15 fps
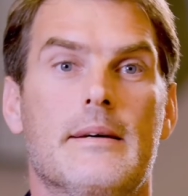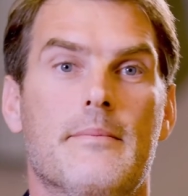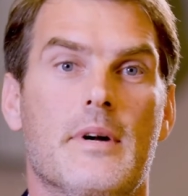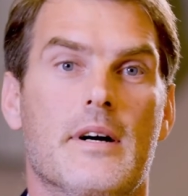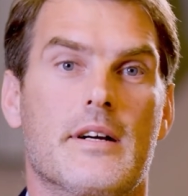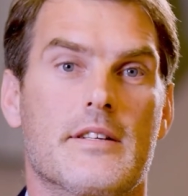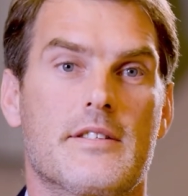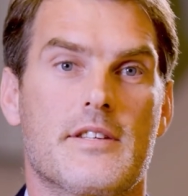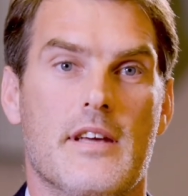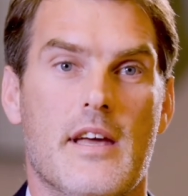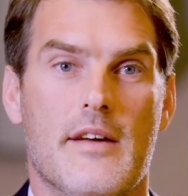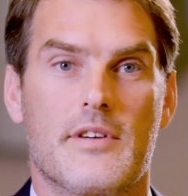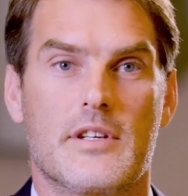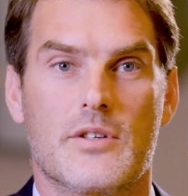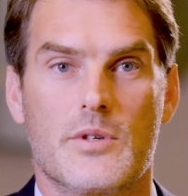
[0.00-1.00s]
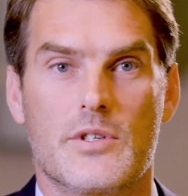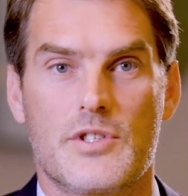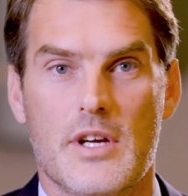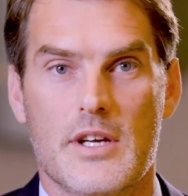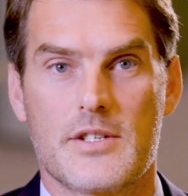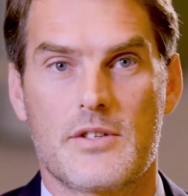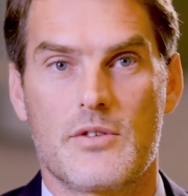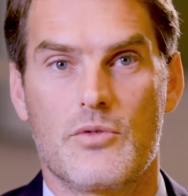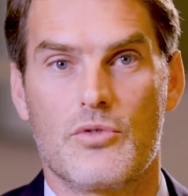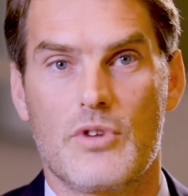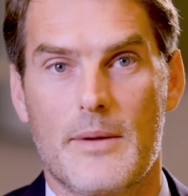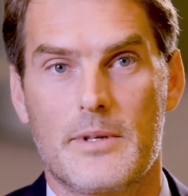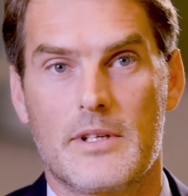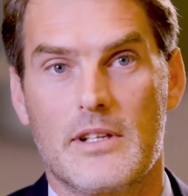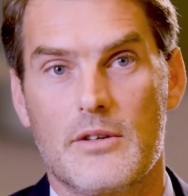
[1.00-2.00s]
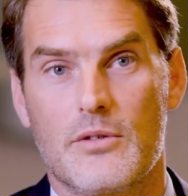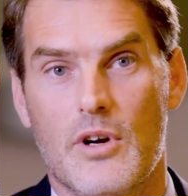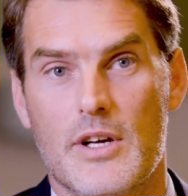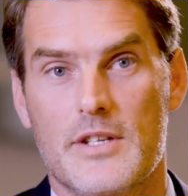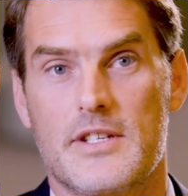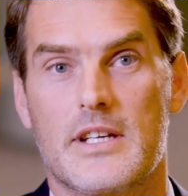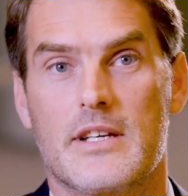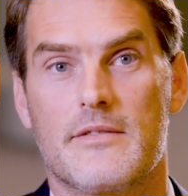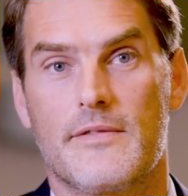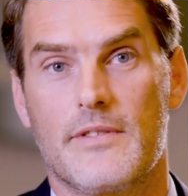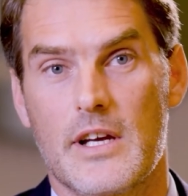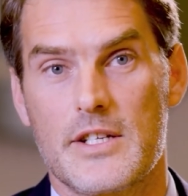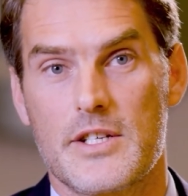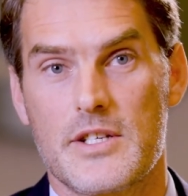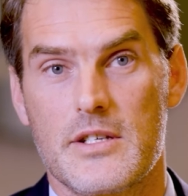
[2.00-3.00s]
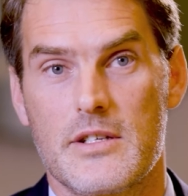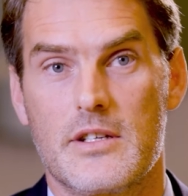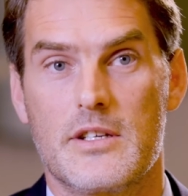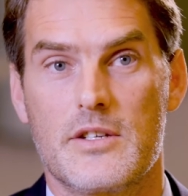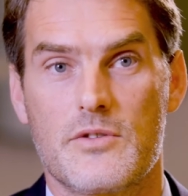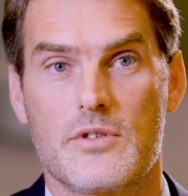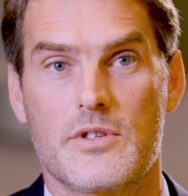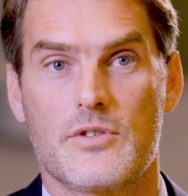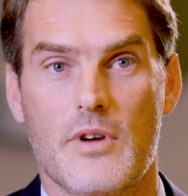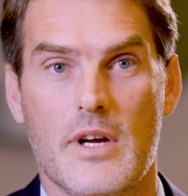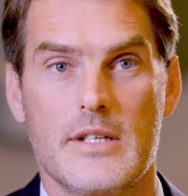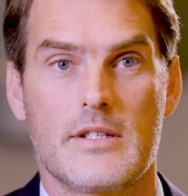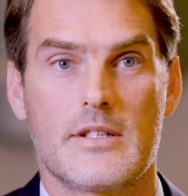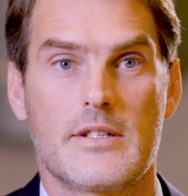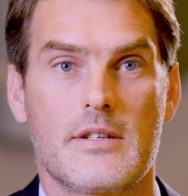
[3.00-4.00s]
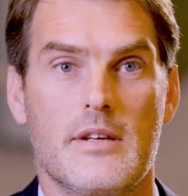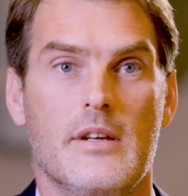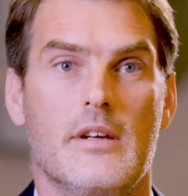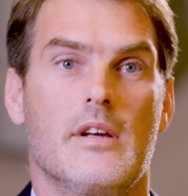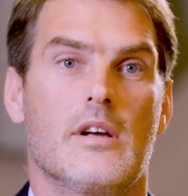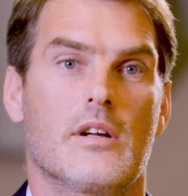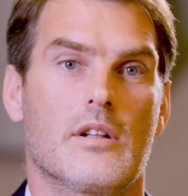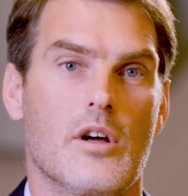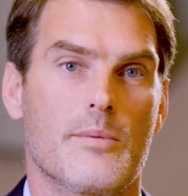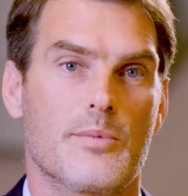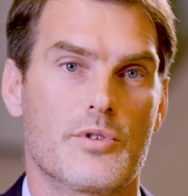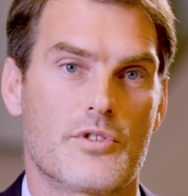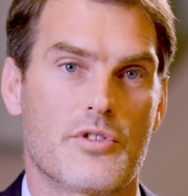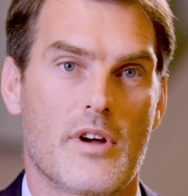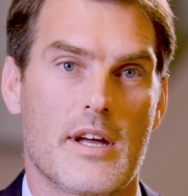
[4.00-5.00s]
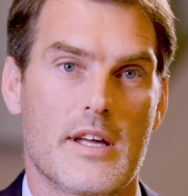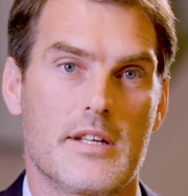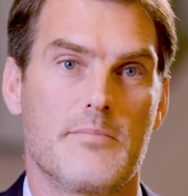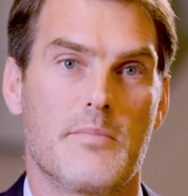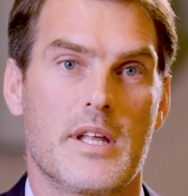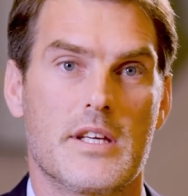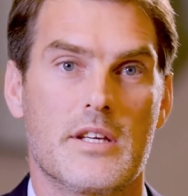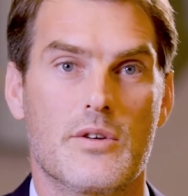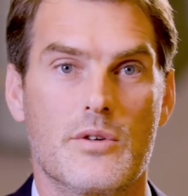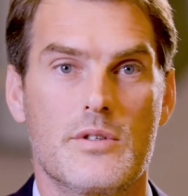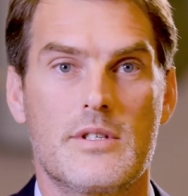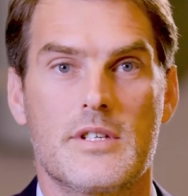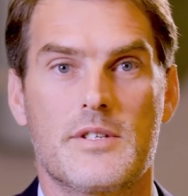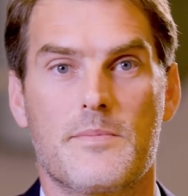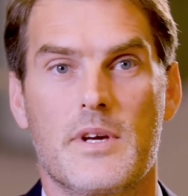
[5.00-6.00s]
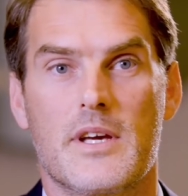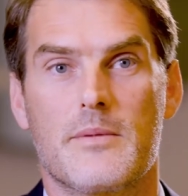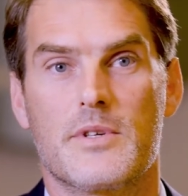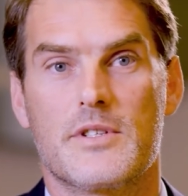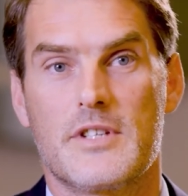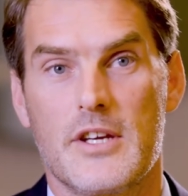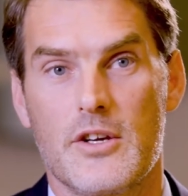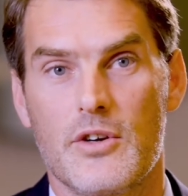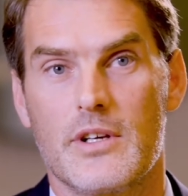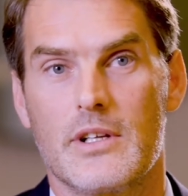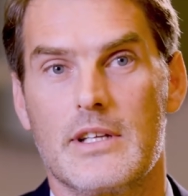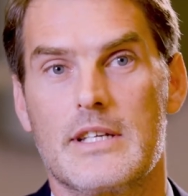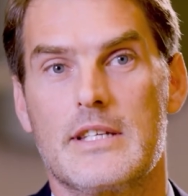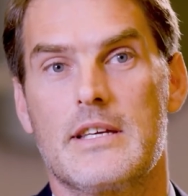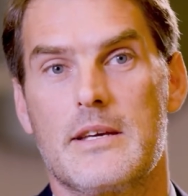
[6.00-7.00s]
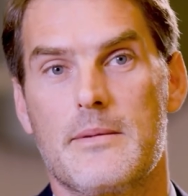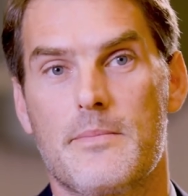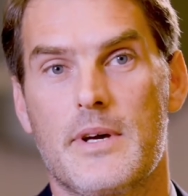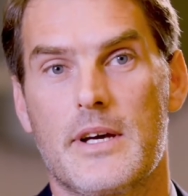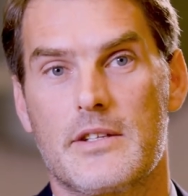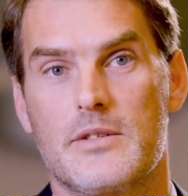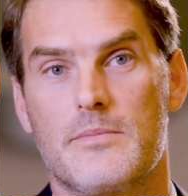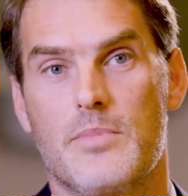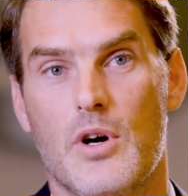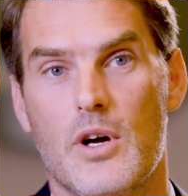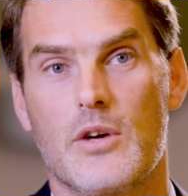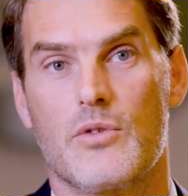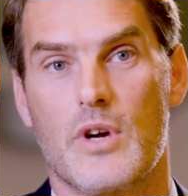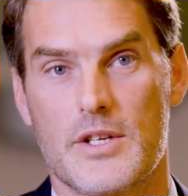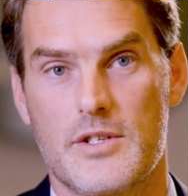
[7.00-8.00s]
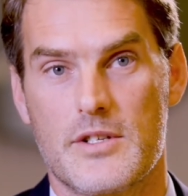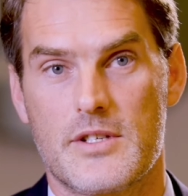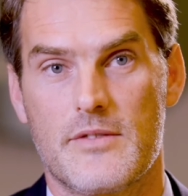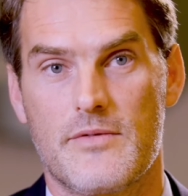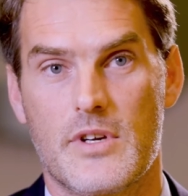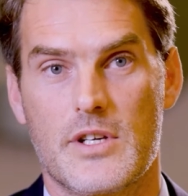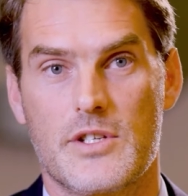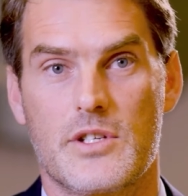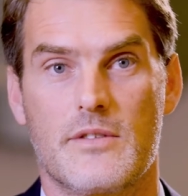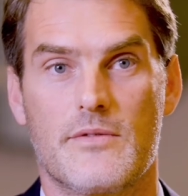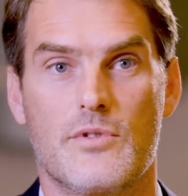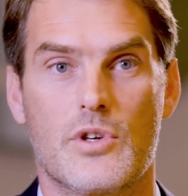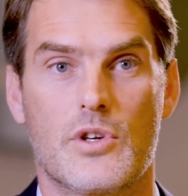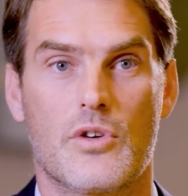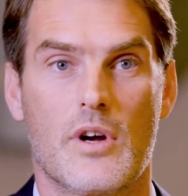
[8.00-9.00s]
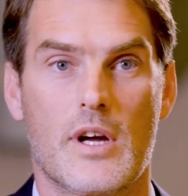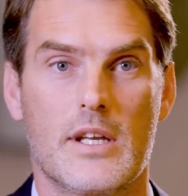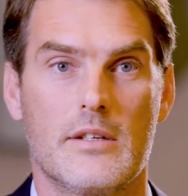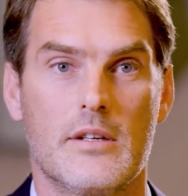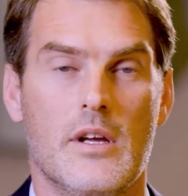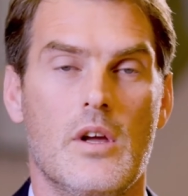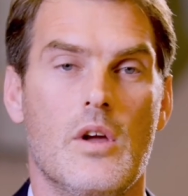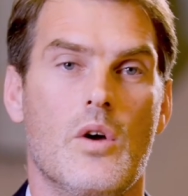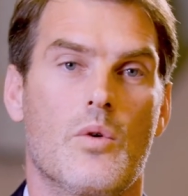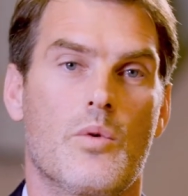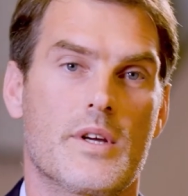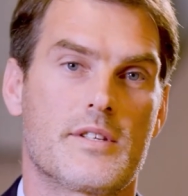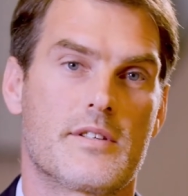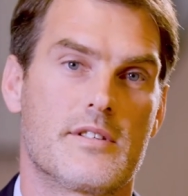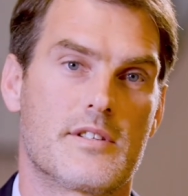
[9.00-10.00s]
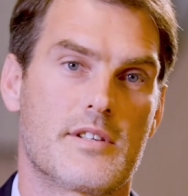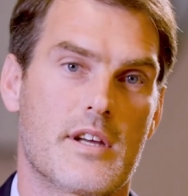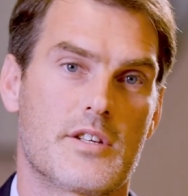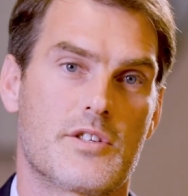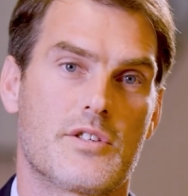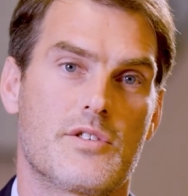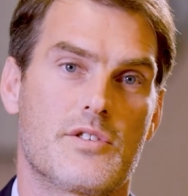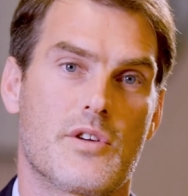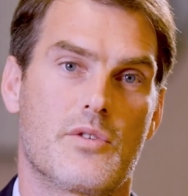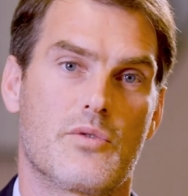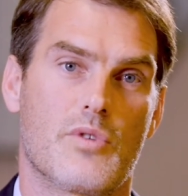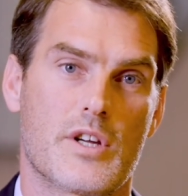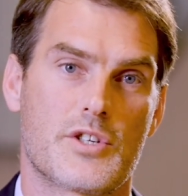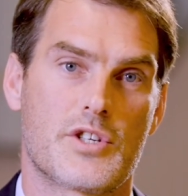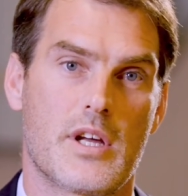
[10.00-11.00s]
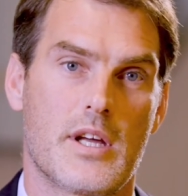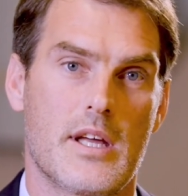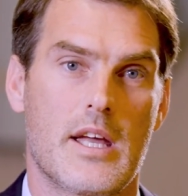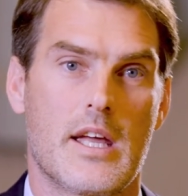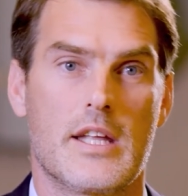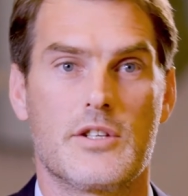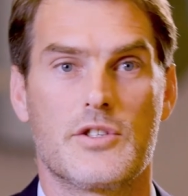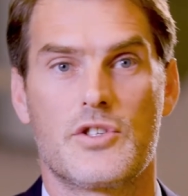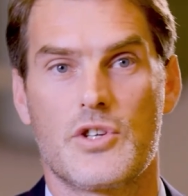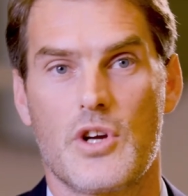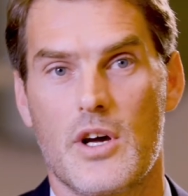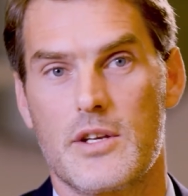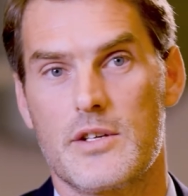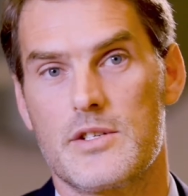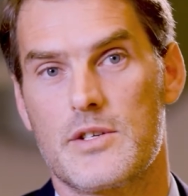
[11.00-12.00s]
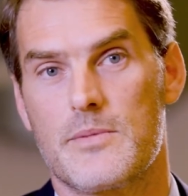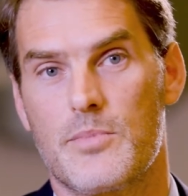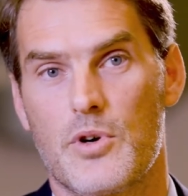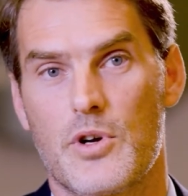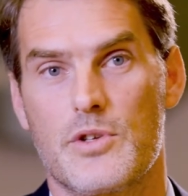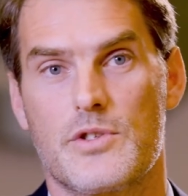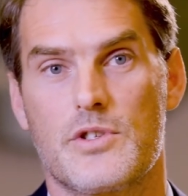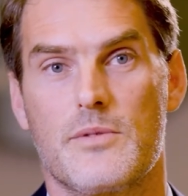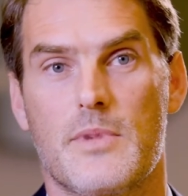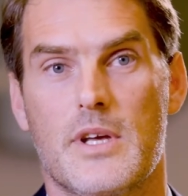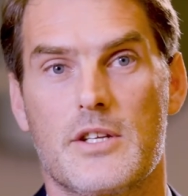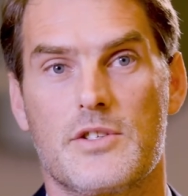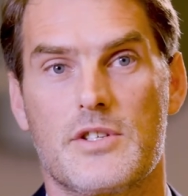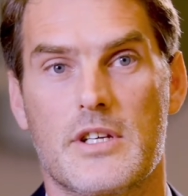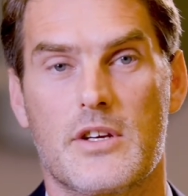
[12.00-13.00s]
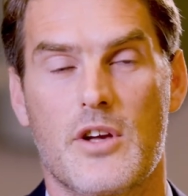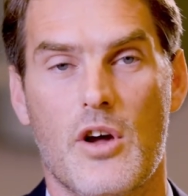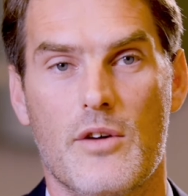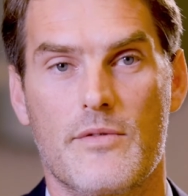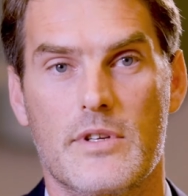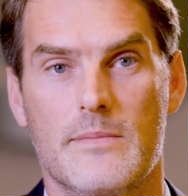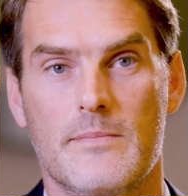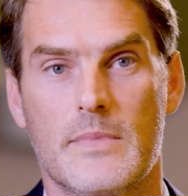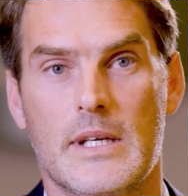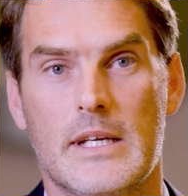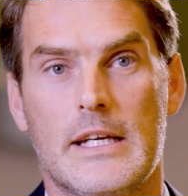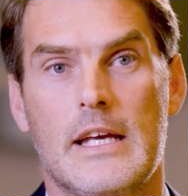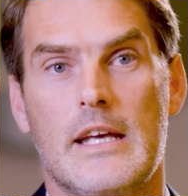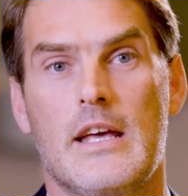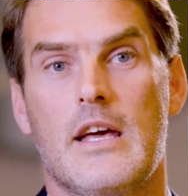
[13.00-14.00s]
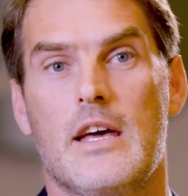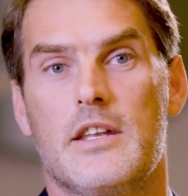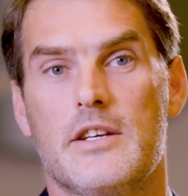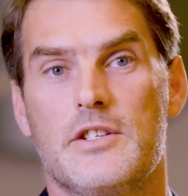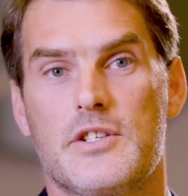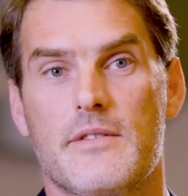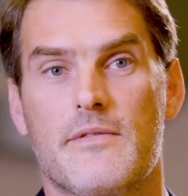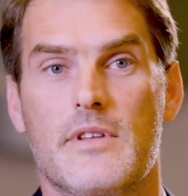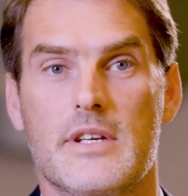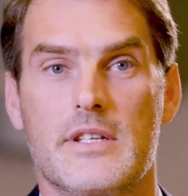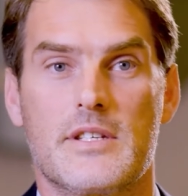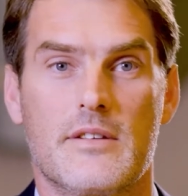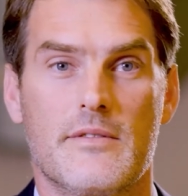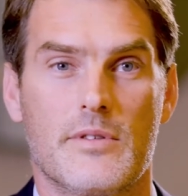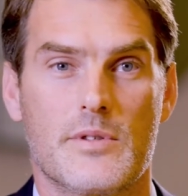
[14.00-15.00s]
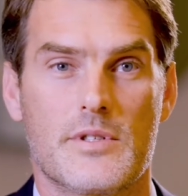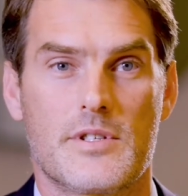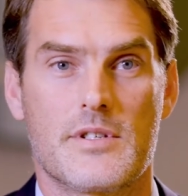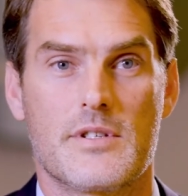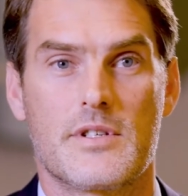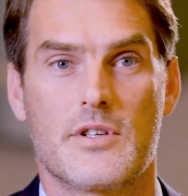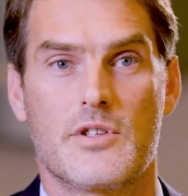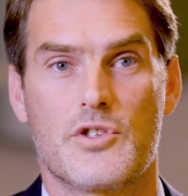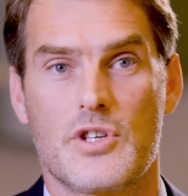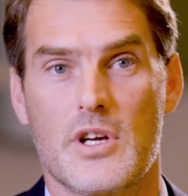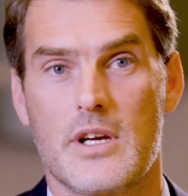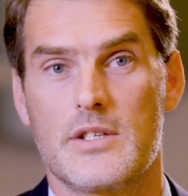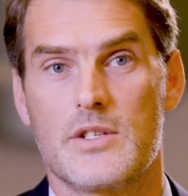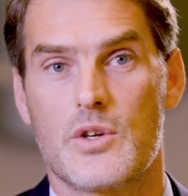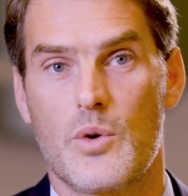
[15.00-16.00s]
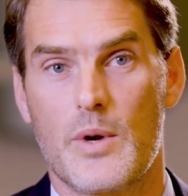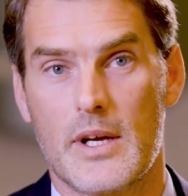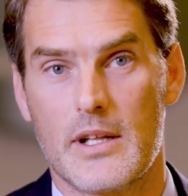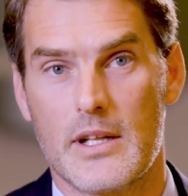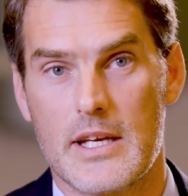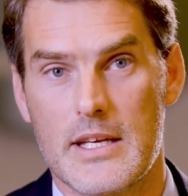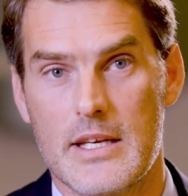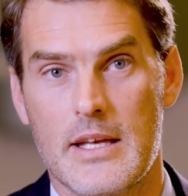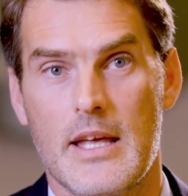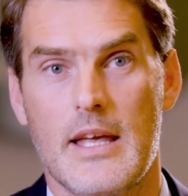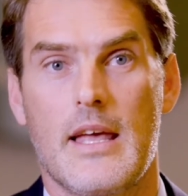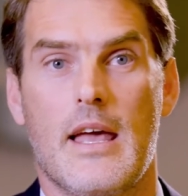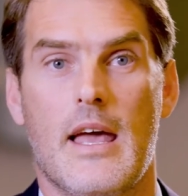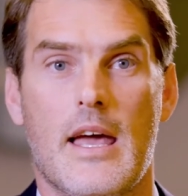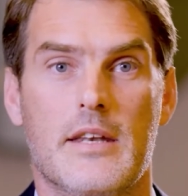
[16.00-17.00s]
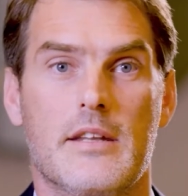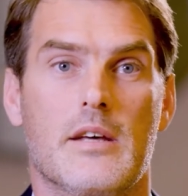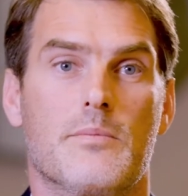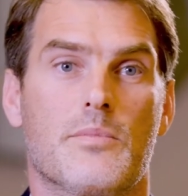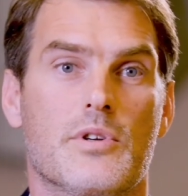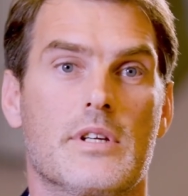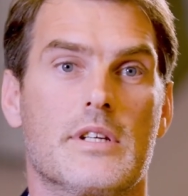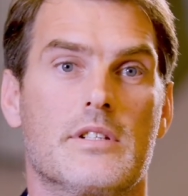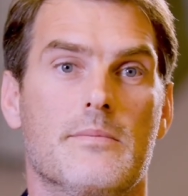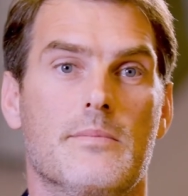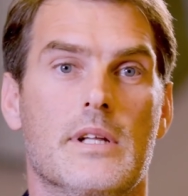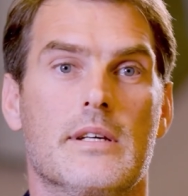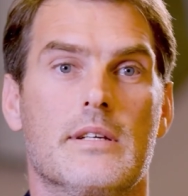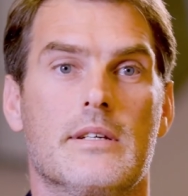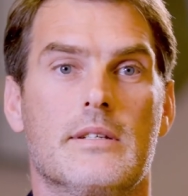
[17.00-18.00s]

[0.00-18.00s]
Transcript: Markets are having to adjust to rapidly rising inflation and interest rates. Global trade in many goods is being materially impacted by Russia's invasion of Ukraine, Western sanctions on Russia, and China's approach to managing COVID. And each of these influences can change quickly and unpredictably.